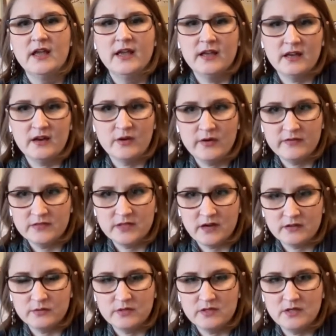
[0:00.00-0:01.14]
And I know I've
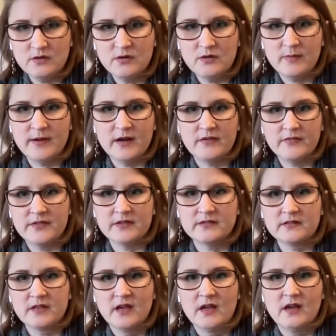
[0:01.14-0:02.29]
talked with you about this